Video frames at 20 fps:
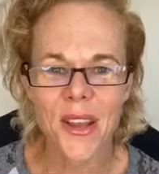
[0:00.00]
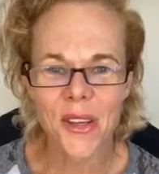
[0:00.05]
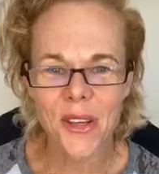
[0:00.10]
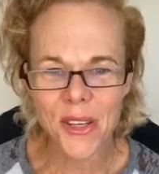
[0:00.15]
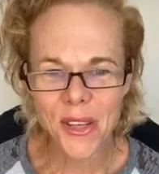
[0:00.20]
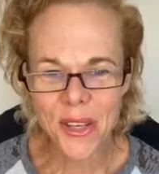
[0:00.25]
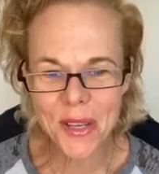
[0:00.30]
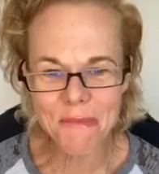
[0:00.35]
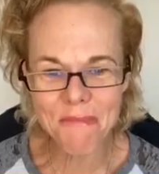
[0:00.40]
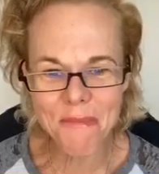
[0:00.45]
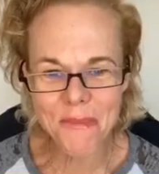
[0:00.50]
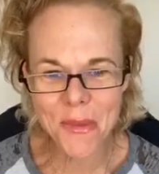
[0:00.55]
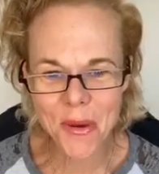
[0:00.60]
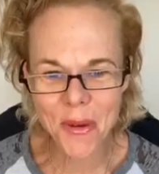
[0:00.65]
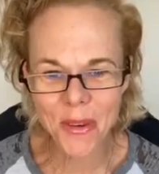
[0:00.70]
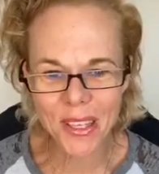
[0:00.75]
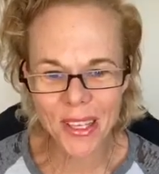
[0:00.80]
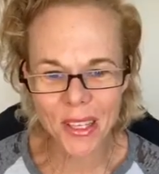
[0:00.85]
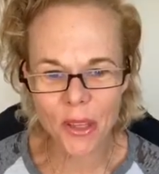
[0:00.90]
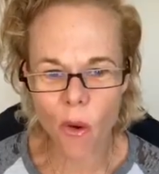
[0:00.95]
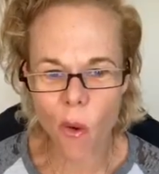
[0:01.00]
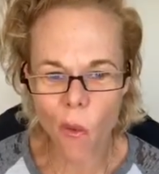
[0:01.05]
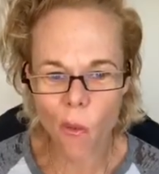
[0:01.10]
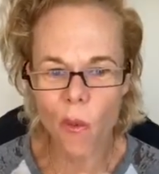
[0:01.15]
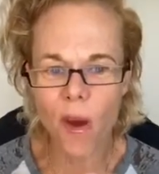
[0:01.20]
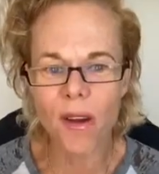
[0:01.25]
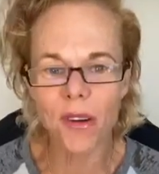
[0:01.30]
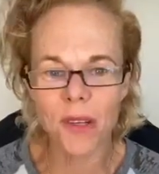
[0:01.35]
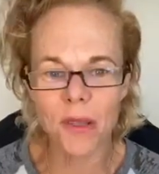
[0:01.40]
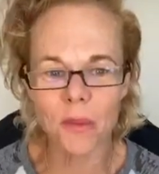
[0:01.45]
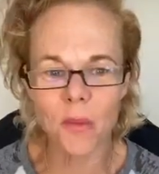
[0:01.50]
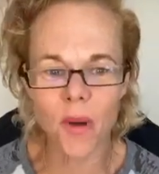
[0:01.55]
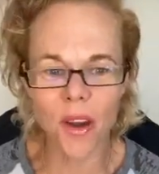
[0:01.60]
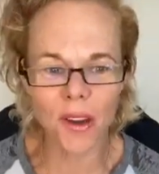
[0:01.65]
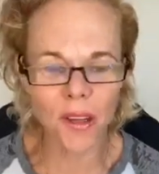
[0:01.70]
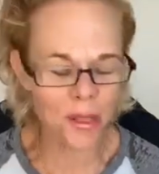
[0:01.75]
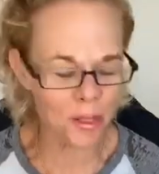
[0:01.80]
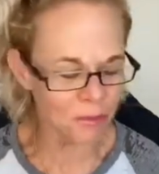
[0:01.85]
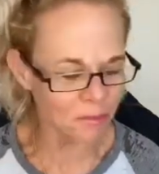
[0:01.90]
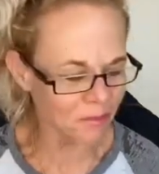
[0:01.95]
Good morning.
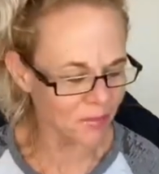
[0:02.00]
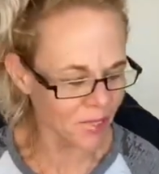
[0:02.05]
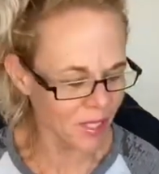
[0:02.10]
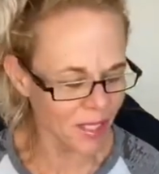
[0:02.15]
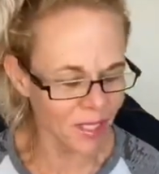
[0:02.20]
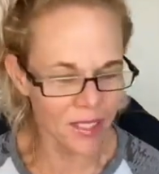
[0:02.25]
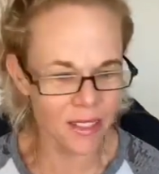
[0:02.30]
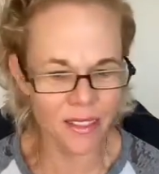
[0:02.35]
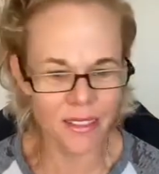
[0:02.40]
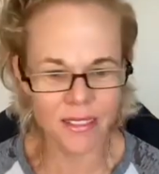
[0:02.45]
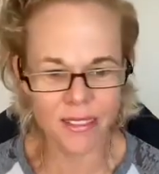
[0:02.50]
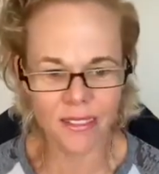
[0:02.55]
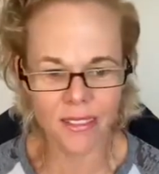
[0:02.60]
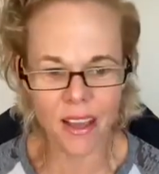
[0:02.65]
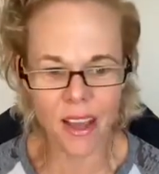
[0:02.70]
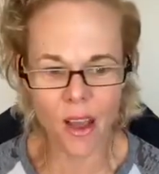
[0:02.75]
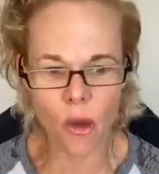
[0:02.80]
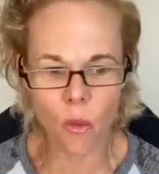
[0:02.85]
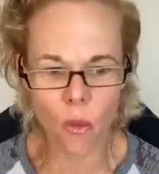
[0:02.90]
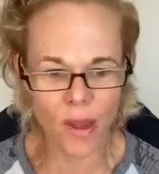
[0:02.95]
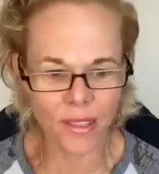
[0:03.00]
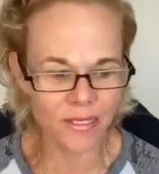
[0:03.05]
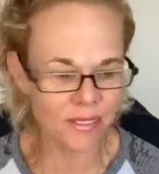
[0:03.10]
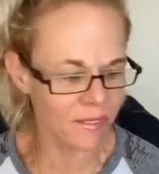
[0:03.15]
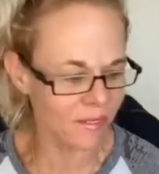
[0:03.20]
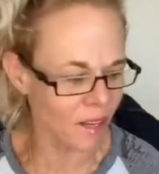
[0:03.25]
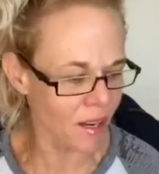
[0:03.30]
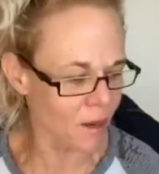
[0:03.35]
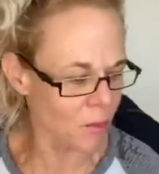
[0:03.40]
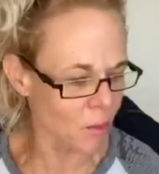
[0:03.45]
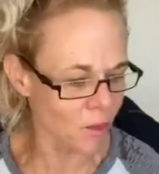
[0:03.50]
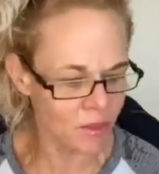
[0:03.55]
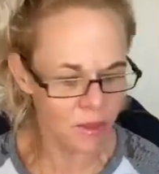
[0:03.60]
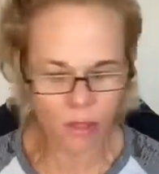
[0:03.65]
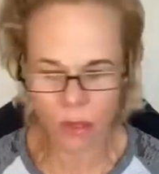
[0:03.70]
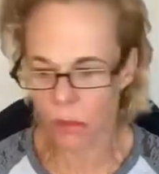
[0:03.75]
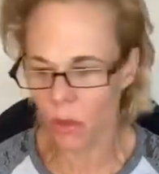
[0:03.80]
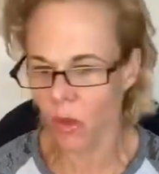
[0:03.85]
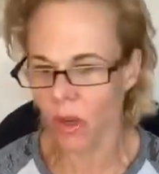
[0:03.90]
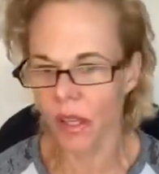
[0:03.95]
Welcome. It is Wednesday
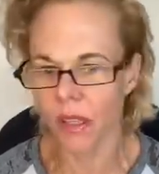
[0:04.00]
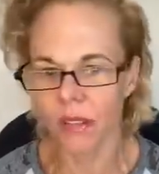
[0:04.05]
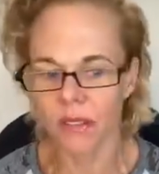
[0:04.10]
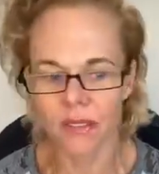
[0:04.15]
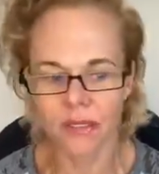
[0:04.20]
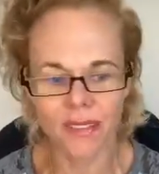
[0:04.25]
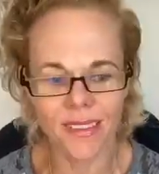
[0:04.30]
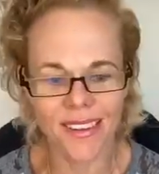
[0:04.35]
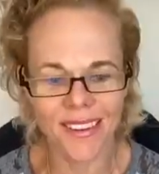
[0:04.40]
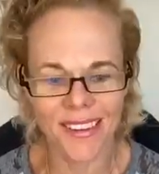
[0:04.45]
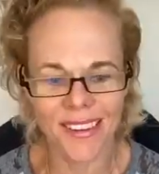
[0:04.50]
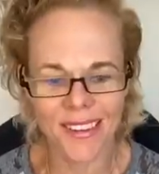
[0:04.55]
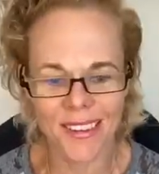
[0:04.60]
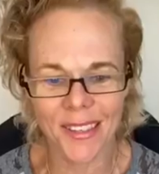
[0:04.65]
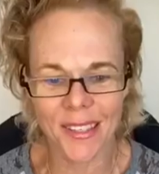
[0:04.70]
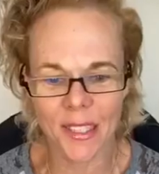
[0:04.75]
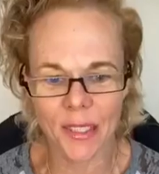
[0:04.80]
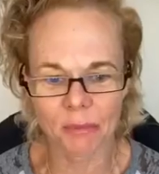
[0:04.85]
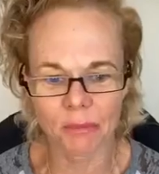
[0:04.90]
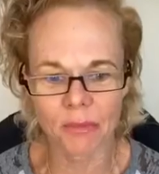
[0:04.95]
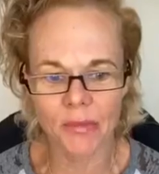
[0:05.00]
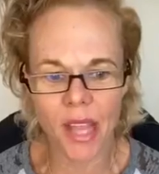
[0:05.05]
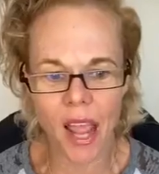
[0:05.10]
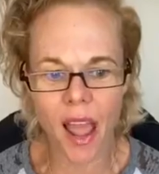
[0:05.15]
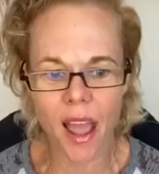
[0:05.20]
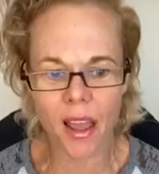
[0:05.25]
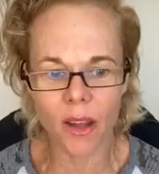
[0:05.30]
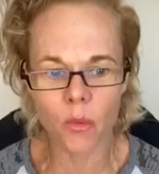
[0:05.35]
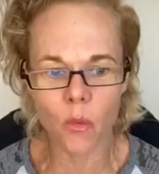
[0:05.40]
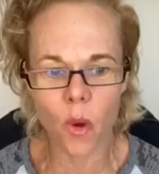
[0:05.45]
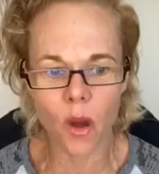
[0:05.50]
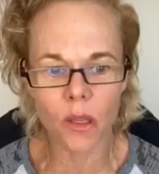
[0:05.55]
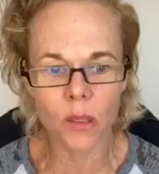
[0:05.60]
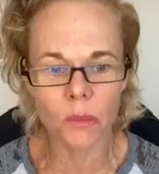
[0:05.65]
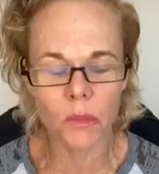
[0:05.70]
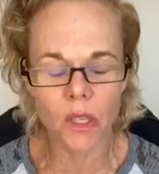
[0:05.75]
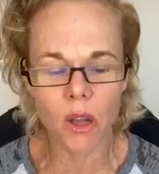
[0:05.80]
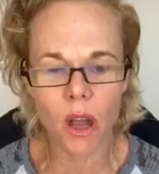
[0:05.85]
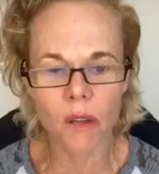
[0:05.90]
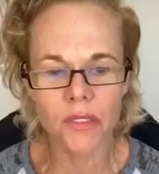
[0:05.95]
morning. And
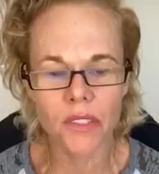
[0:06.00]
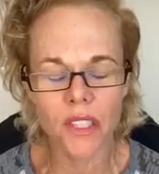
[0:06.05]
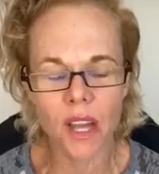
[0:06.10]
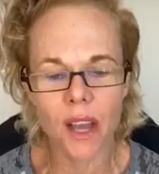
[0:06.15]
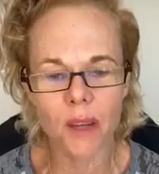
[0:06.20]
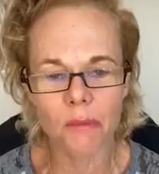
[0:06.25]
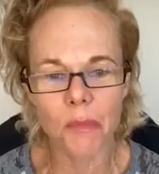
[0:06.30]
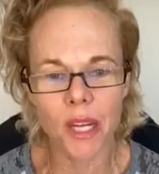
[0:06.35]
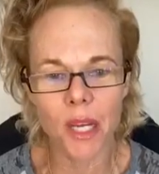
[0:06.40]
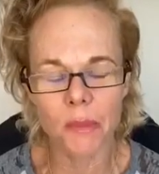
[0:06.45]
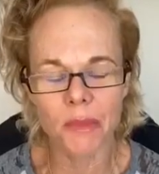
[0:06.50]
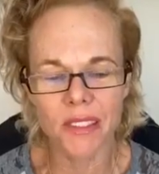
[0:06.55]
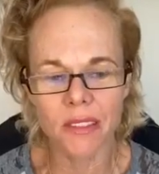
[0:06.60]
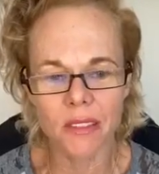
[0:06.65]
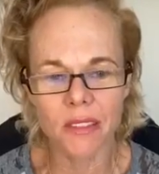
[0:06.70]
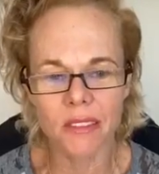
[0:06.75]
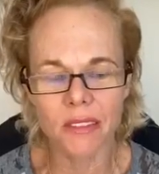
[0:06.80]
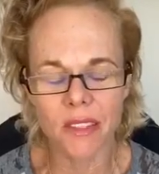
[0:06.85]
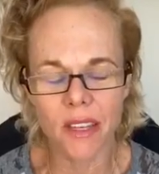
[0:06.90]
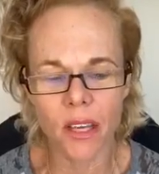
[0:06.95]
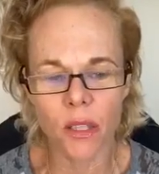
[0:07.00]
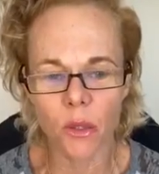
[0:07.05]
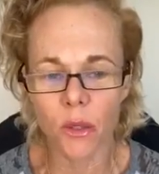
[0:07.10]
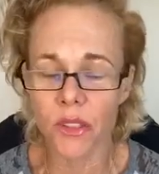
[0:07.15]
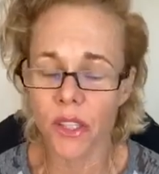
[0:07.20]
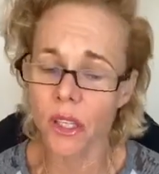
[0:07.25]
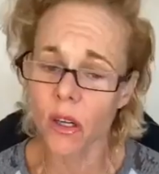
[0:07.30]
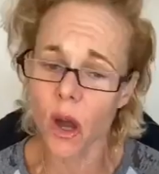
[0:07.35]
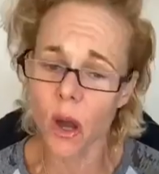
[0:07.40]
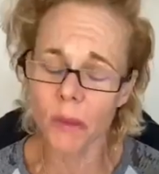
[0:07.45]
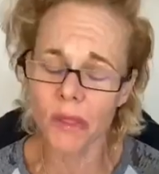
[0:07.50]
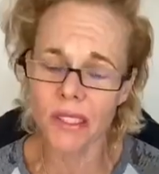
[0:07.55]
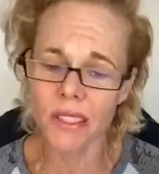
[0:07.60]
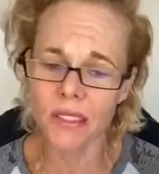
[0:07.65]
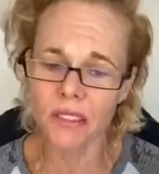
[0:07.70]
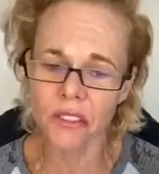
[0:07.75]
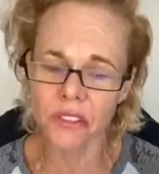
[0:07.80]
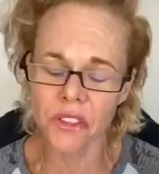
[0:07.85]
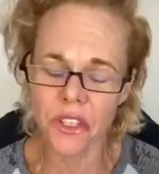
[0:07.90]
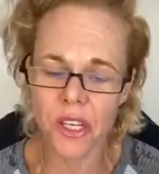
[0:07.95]
welcome to Coffee Talk. My name is Lisa Gaylord. They call me
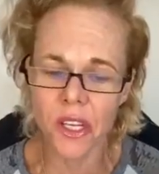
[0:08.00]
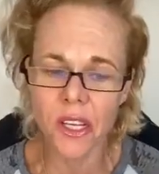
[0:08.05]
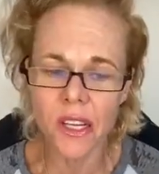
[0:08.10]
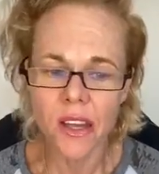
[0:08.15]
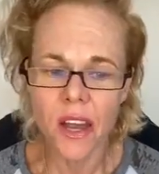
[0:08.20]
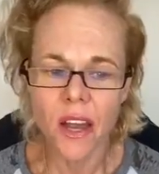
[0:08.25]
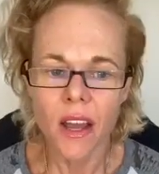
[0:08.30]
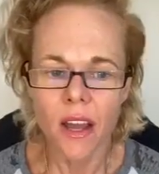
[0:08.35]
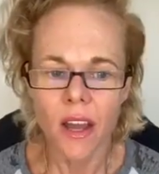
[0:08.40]
Lisa G.